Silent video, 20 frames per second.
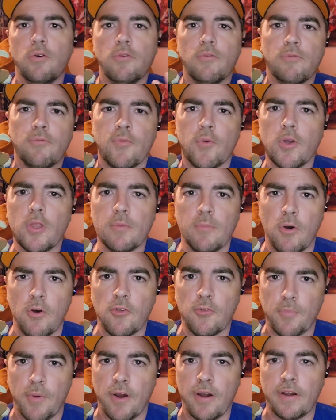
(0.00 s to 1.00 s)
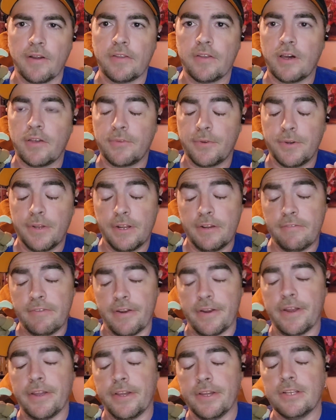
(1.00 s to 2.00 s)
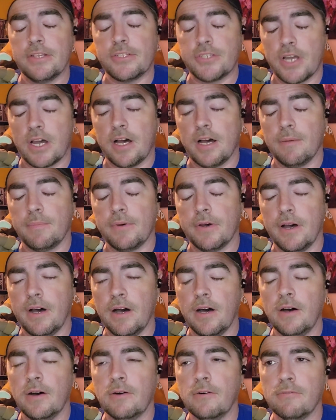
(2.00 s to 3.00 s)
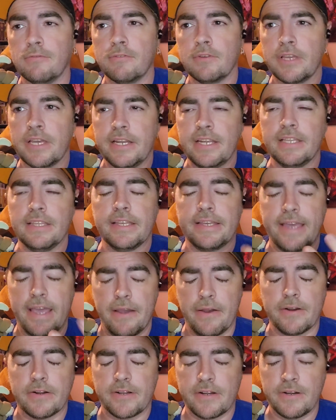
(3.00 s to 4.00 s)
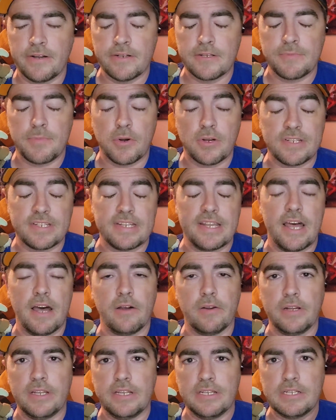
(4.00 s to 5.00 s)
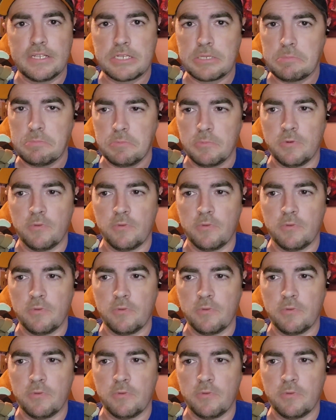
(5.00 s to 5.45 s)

For the most part, the author did a very good job of getting the characters' personalities